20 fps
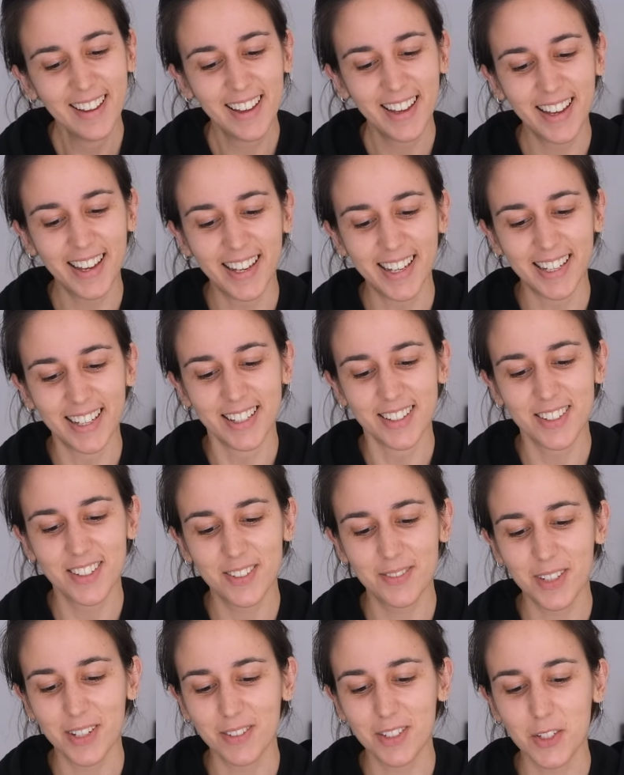and
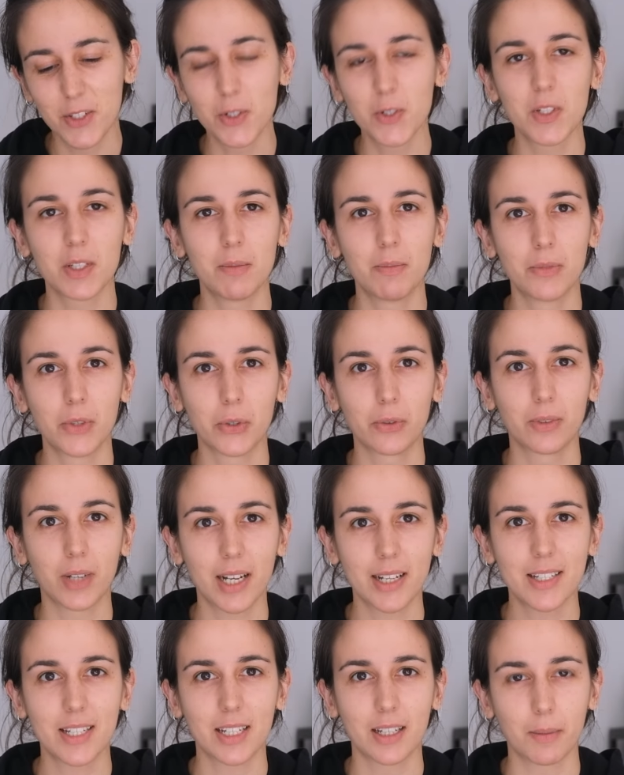maybe do some more
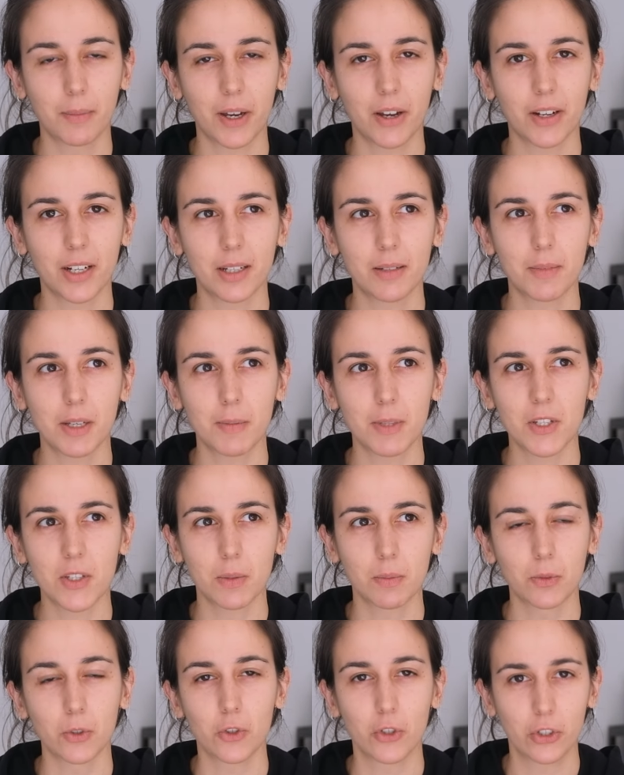writing about it, maybe
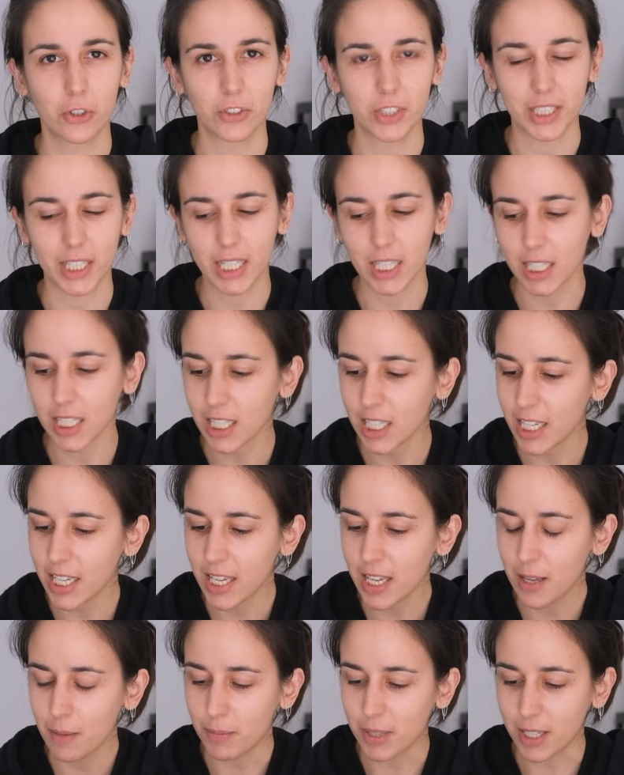some more journaling,
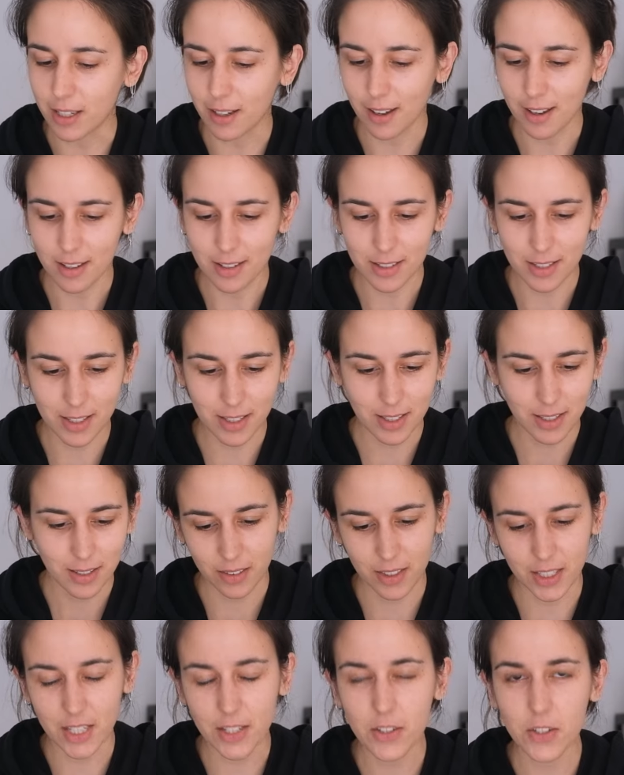because
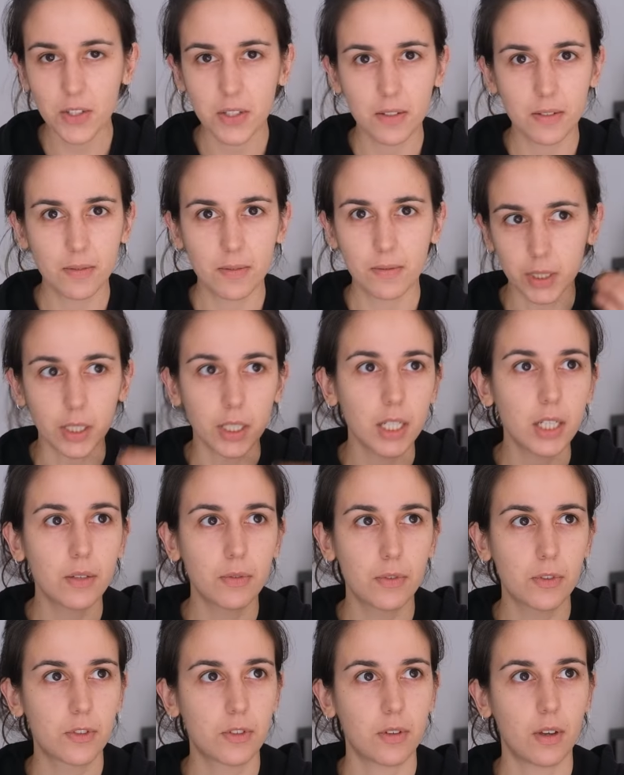these
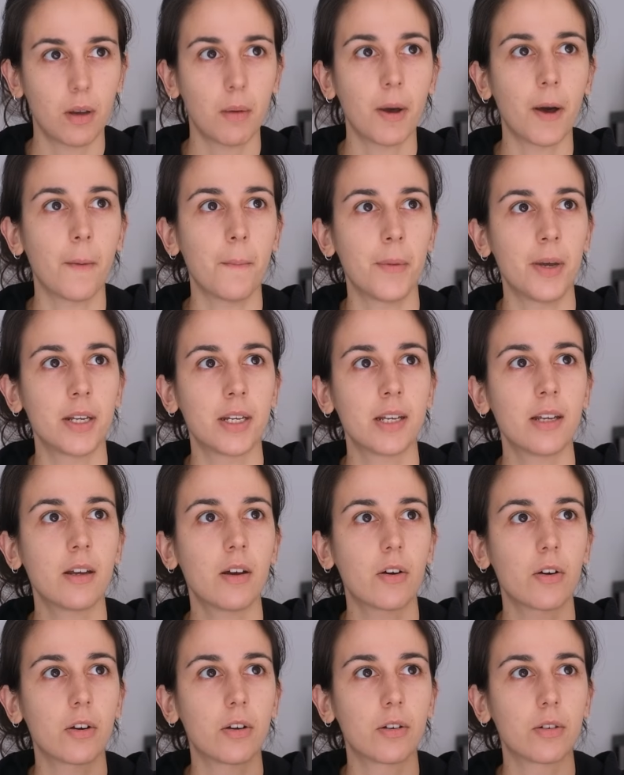beliefs about money
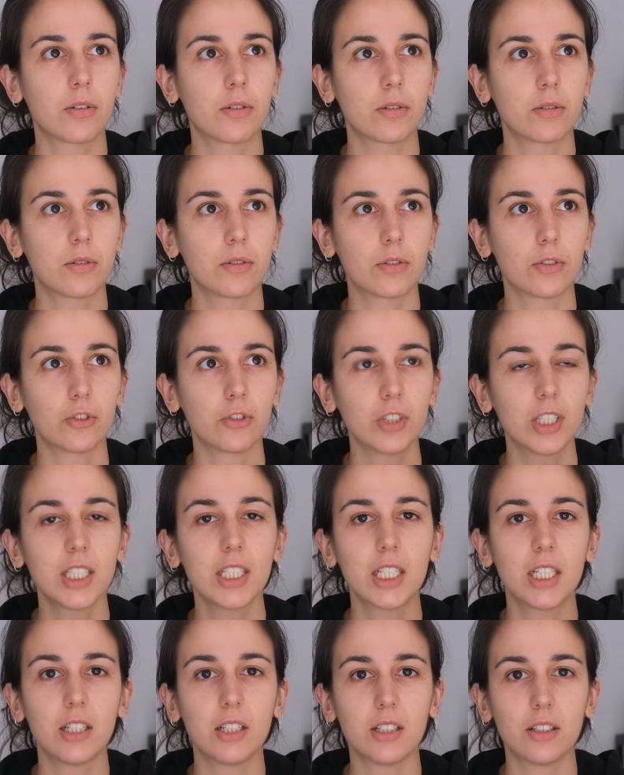are
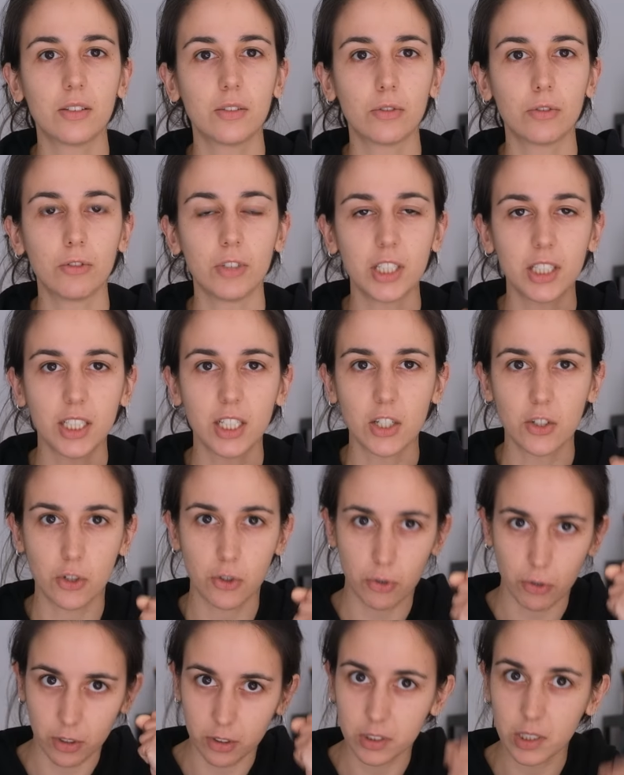really, really
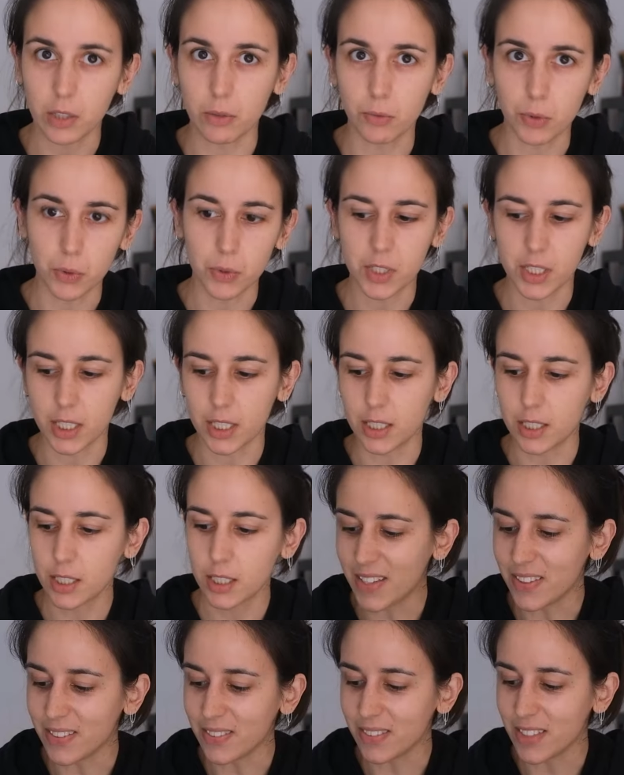strongly rooted.
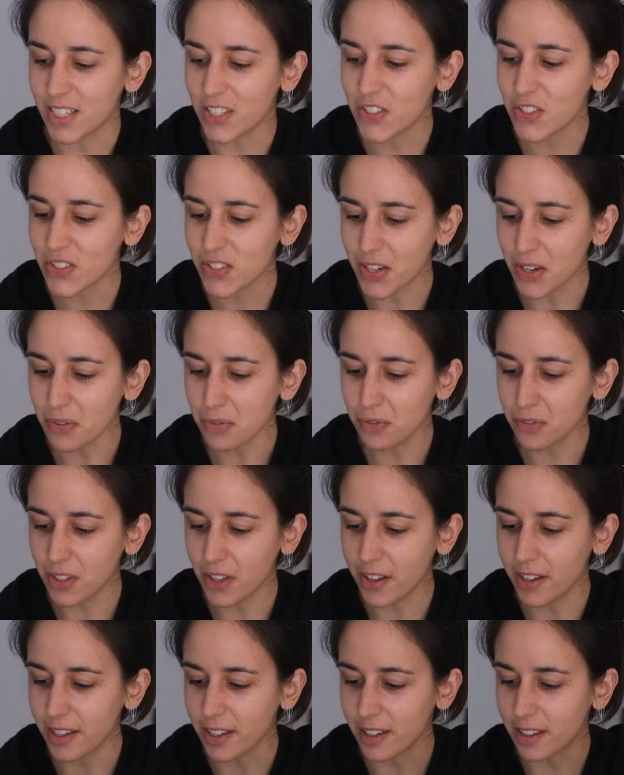And it's stuff
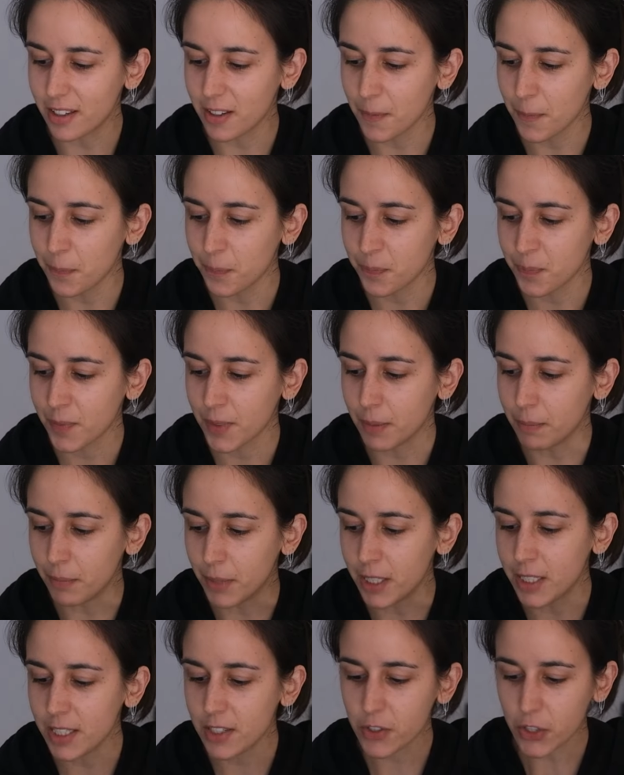like
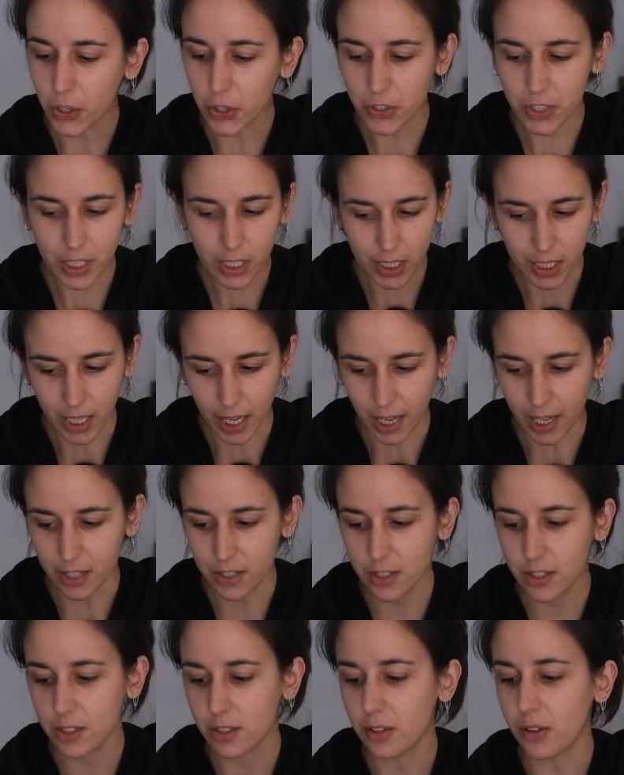money is hard to
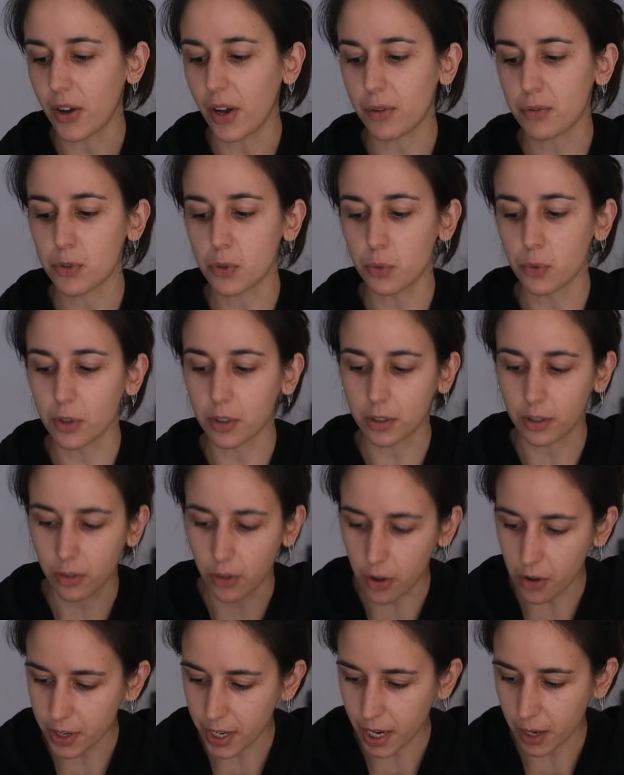get, you have to work
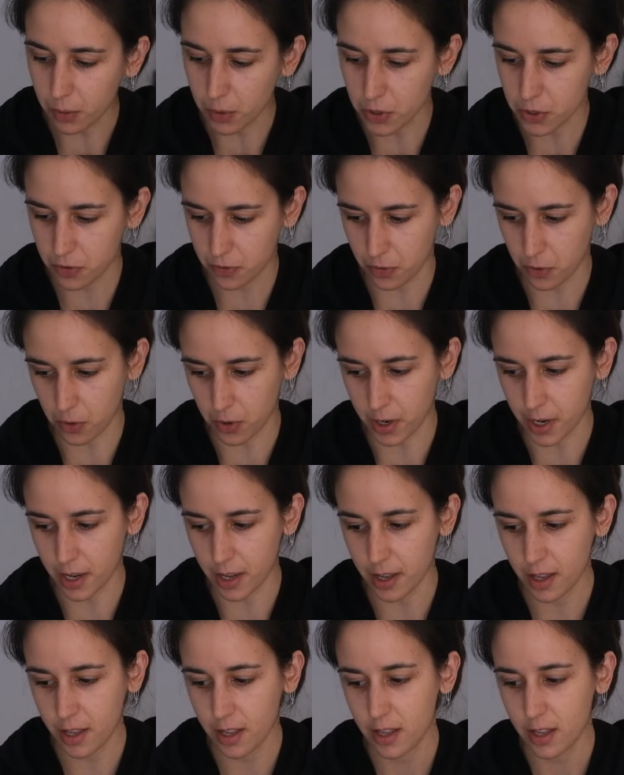long hours for it,